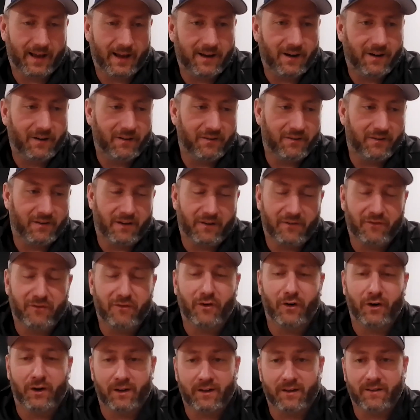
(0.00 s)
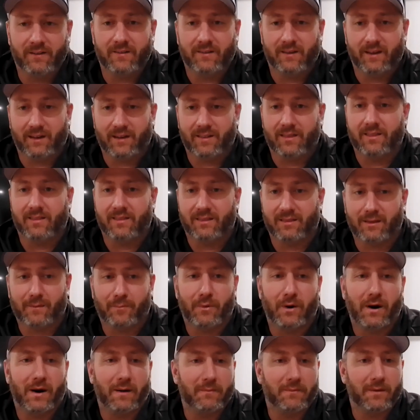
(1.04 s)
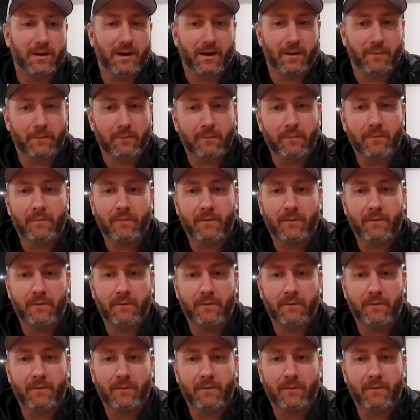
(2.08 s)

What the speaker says: I call a foot is like the prime time.